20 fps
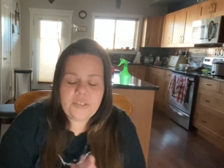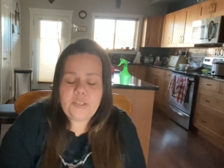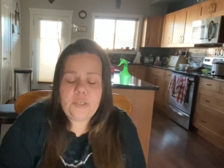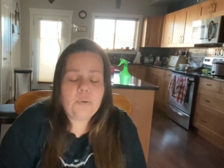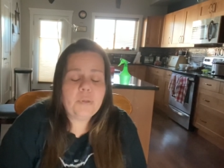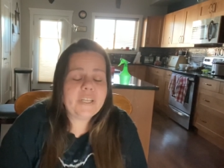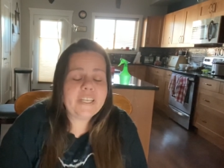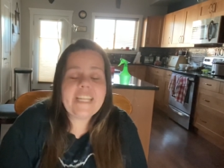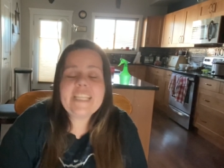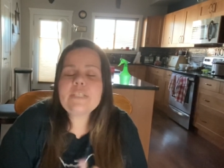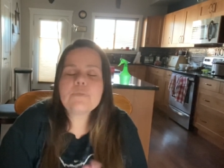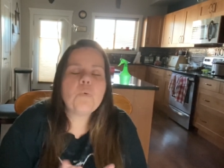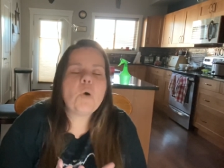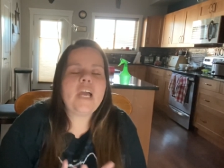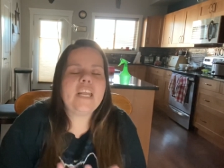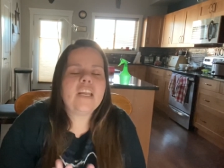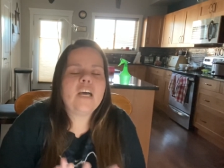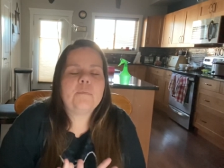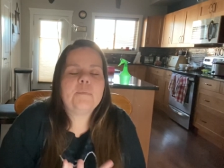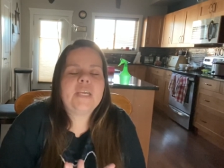You know what?
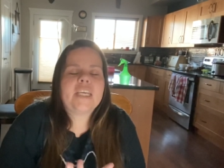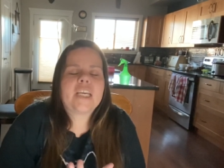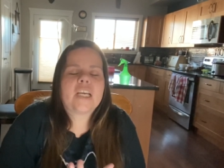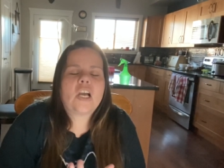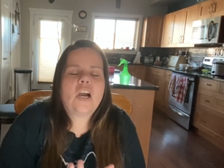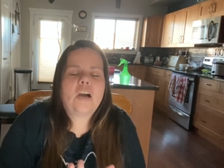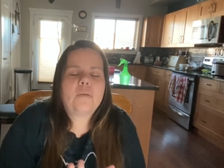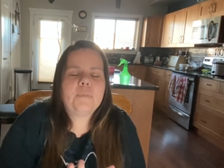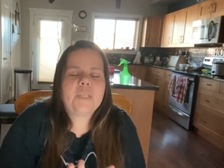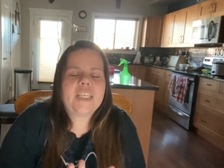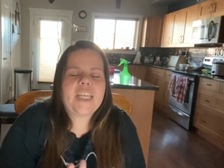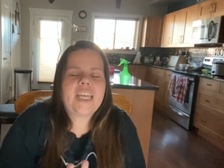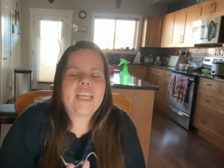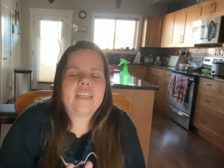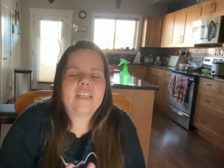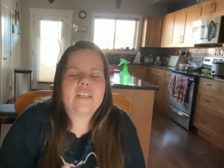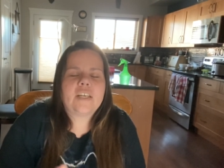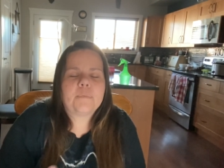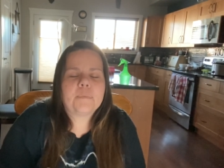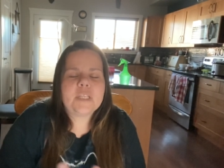Why not make it
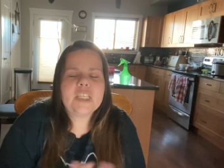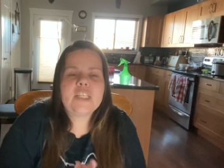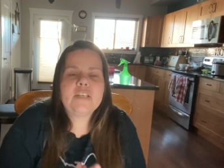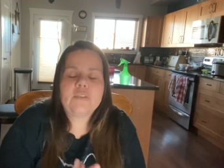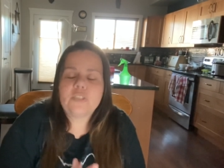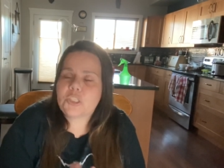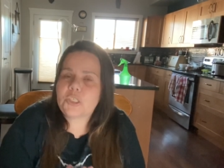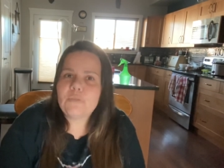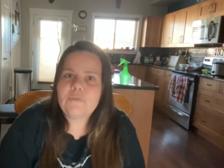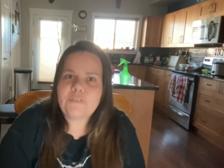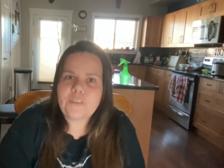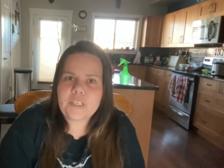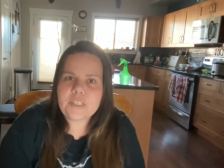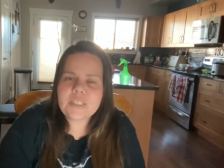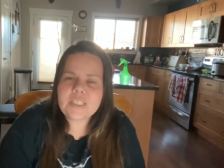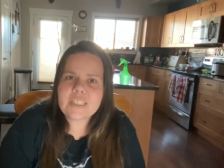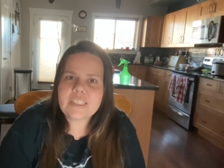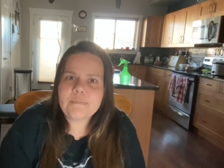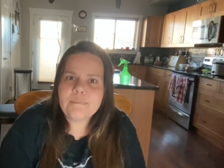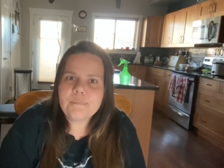complicated up until June
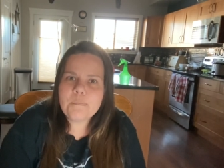1st?